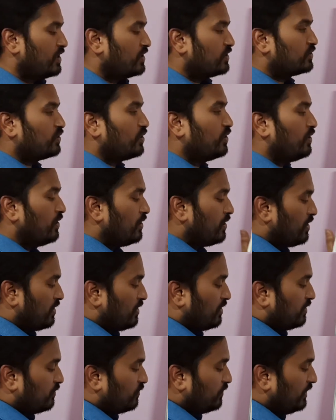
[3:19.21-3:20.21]
So
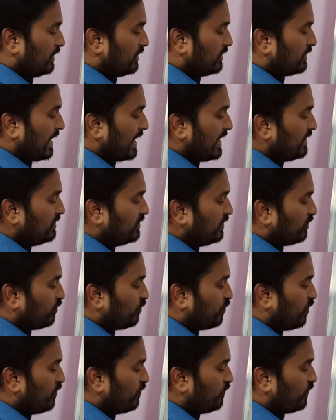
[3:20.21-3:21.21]
we'll write the
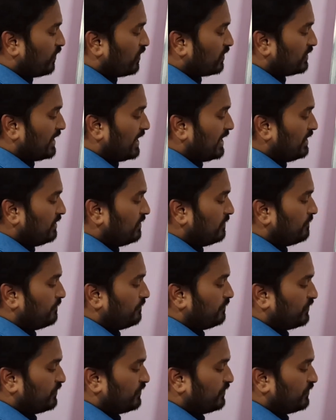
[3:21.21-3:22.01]
code for that.